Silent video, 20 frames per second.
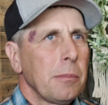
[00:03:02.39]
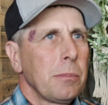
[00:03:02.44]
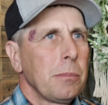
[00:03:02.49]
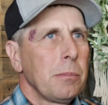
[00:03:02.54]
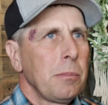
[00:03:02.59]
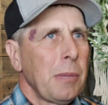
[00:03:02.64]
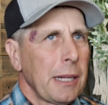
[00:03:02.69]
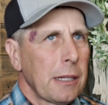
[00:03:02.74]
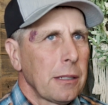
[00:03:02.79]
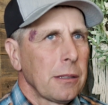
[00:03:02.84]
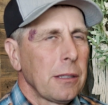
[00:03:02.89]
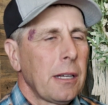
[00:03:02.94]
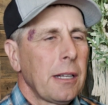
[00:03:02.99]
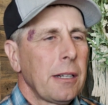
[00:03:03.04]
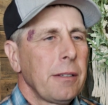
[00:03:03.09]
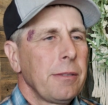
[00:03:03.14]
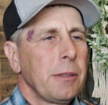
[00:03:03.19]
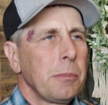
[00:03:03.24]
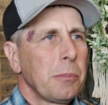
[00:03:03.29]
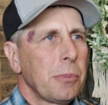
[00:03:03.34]
make a lot
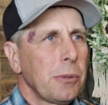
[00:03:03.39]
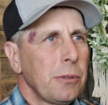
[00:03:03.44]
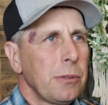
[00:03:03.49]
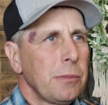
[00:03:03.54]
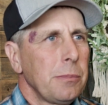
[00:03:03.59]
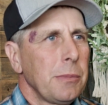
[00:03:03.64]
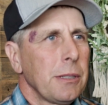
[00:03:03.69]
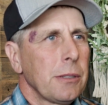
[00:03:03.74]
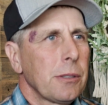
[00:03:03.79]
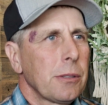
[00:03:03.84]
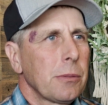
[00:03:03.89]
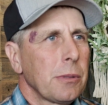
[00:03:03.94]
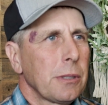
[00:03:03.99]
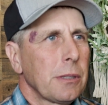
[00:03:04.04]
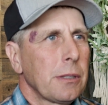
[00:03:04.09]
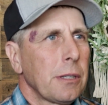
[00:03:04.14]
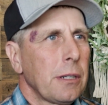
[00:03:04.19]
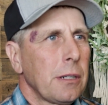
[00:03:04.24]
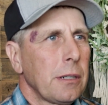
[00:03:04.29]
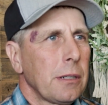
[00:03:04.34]
of improvements
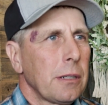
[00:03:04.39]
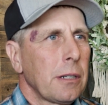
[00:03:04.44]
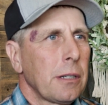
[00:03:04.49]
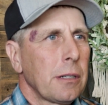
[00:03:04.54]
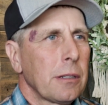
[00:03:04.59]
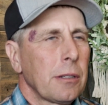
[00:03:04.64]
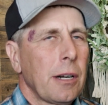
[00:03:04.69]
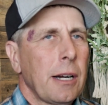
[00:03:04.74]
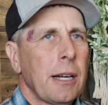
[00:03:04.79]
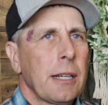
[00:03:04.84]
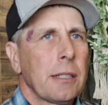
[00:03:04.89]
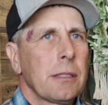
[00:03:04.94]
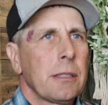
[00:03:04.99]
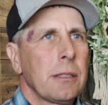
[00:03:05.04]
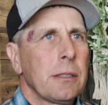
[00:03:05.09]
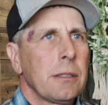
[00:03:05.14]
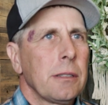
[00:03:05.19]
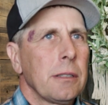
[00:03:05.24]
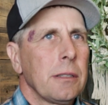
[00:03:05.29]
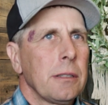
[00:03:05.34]
with our
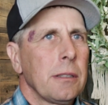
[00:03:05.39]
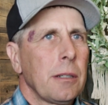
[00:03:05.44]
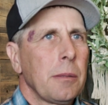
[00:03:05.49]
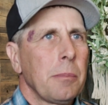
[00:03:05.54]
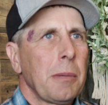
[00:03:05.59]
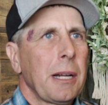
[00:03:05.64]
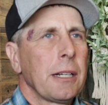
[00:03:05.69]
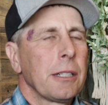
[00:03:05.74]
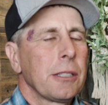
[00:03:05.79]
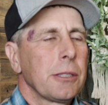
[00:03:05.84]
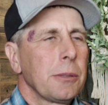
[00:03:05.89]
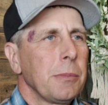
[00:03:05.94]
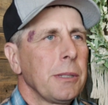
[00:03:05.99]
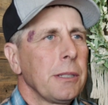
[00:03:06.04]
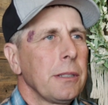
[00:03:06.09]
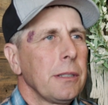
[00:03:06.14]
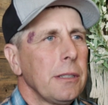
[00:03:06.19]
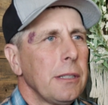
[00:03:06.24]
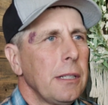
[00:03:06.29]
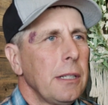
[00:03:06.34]
grasses and our
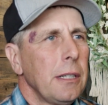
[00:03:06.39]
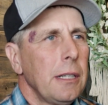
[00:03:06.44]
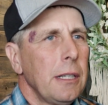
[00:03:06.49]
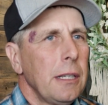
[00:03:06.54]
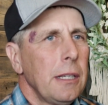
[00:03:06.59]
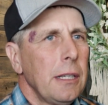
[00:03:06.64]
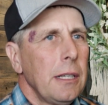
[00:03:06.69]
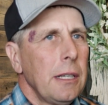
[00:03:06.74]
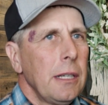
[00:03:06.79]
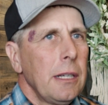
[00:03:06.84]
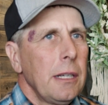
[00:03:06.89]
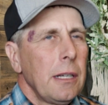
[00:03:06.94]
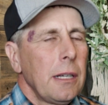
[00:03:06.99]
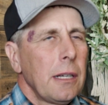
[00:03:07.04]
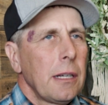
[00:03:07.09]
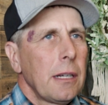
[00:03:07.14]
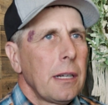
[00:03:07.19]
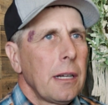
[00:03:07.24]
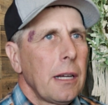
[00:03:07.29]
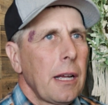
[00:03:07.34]
management.
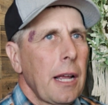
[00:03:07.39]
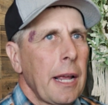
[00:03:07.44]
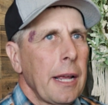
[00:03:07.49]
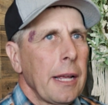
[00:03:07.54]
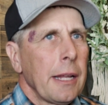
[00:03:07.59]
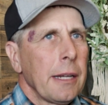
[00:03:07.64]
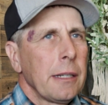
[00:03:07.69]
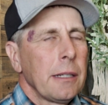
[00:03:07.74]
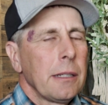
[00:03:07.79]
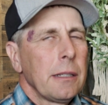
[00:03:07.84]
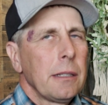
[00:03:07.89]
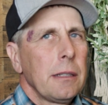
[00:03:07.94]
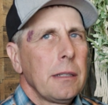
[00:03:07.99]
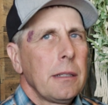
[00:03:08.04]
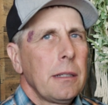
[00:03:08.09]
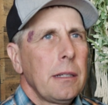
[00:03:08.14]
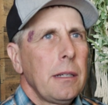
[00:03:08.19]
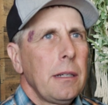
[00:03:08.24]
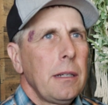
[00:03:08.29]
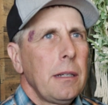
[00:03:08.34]
And
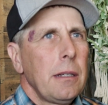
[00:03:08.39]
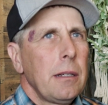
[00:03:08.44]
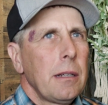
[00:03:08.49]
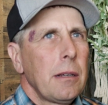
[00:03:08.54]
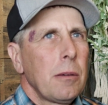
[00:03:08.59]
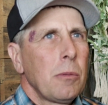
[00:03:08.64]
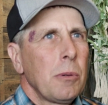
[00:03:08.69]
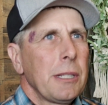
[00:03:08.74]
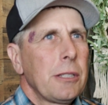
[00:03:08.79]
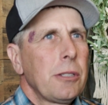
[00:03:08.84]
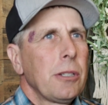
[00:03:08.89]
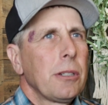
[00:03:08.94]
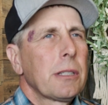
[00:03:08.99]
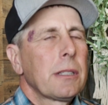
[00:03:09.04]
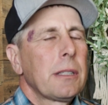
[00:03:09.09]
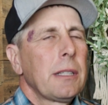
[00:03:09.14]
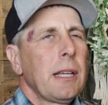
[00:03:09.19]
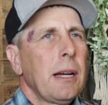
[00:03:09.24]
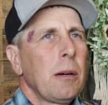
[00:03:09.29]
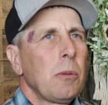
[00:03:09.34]
we
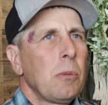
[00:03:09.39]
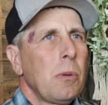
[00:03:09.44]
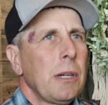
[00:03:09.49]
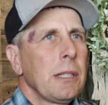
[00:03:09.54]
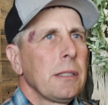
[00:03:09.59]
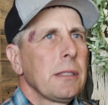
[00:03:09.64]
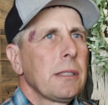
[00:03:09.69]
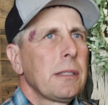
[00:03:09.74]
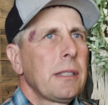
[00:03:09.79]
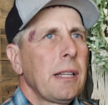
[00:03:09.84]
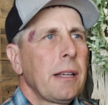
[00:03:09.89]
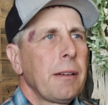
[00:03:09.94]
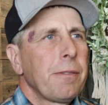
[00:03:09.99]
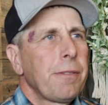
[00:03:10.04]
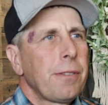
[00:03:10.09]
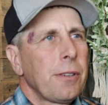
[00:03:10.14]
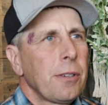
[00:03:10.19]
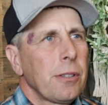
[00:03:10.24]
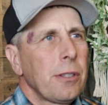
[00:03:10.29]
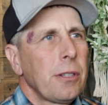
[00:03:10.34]
took that one step
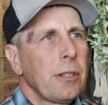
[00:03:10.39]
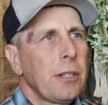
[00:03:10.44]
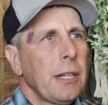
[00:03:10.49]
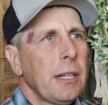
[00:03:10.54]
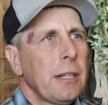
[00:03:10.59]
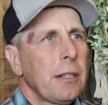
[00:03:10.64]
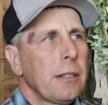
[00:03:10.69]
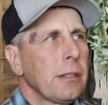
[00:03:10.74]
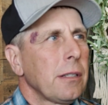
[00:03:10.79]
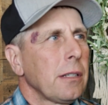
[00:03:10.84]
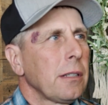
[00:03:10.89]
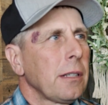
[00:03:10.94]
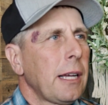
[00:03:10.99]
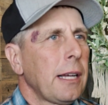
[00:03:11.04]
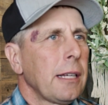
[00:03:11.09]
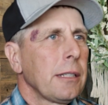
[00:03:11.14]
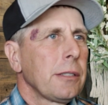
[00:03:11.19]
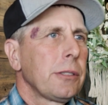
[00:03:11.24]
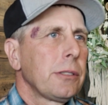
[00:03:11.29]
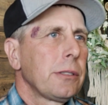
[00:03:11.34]
further here the
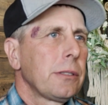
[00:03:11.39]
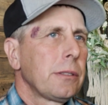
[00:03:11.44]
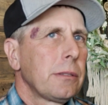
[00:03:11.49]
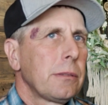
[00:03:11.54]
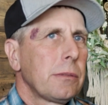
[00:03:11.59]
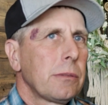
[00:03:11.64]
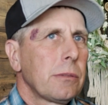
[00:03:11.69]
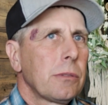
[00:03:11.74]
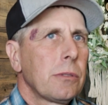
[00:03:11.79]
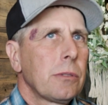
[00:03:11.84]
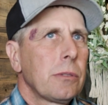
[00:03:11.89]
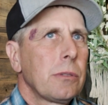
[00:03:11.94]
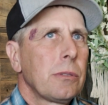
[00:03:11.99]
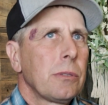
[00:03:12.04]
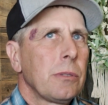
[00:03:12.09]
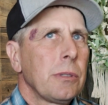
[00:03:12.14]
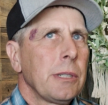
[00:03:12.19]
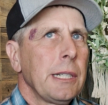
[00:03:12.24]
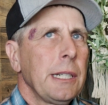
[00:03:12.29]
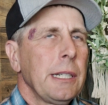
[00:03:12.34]
last
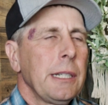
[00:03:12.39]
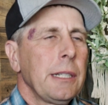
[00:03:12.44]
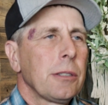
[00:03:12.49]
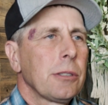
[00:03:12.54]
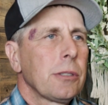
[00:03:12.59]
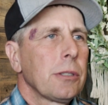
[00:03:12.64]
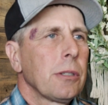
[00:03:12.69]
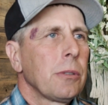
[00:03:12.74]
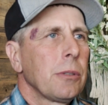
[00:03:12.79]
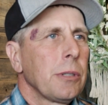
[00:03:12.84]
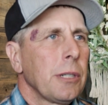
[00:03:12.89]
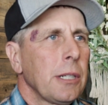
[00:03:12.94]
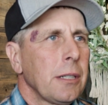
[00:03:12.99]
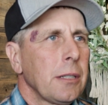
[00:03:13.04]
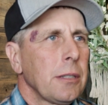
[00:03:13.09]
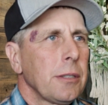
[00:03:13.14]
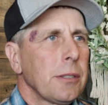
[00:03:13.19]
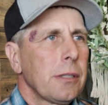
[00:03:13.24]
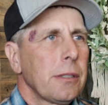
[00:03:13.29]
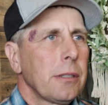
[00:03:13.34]
3 or so
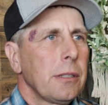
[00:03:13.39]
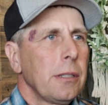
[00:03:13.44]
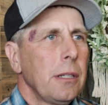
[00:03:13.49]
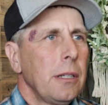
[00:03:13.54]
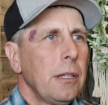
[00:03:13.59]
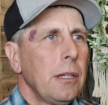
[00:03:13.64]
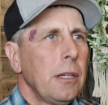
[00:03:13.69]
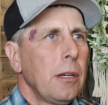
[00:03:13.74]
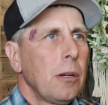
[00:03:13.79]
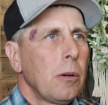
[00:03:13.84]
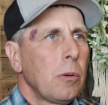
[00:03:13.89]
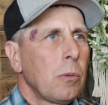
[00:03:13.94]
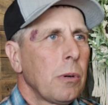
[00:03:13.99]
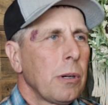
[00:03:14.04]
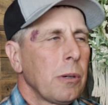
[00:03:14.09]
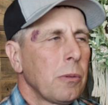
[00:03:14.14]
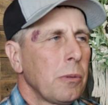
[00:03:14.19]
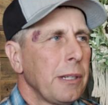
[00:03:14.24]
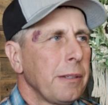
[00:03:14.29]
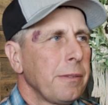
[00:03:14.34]
years,
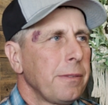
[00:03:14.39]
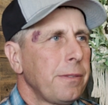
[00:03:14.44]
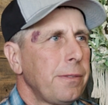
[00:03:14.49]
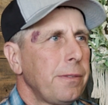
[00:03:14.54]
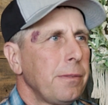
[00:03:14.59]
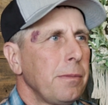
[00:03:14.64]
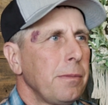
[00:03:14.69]
where we've